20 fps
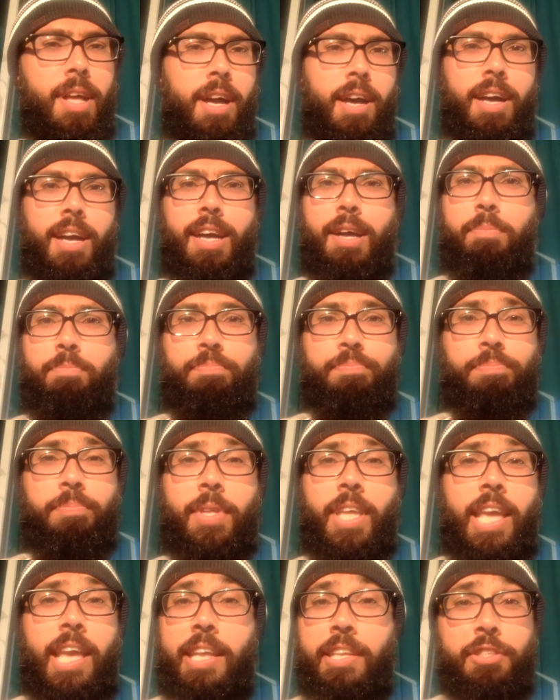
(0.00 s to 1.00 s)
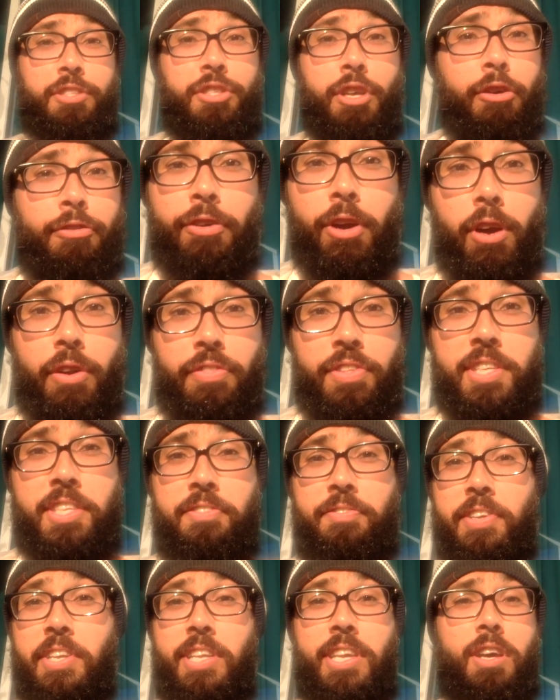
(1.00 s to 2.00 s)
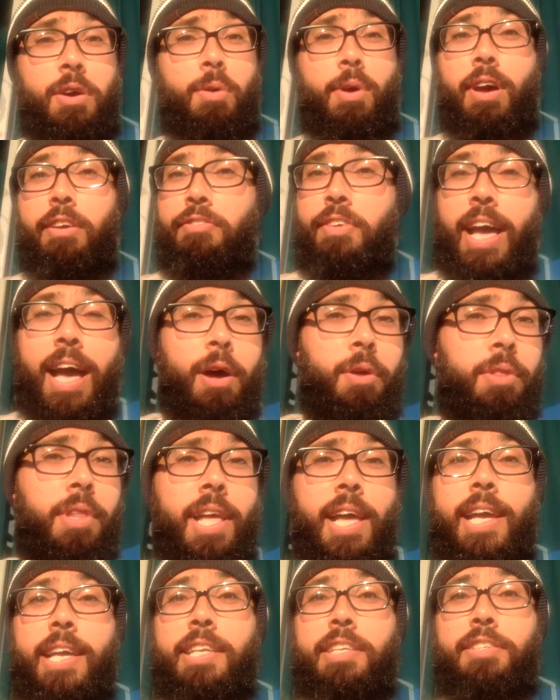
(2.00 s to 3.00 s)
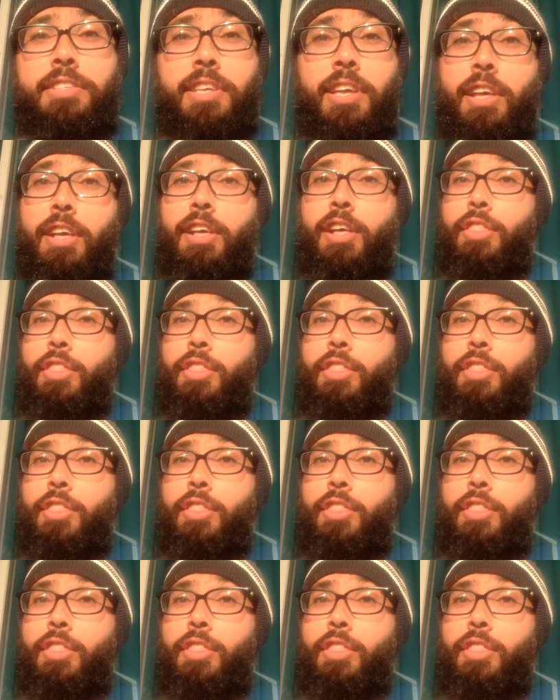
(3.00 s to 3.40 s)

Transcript: And so far in this video, I've outlined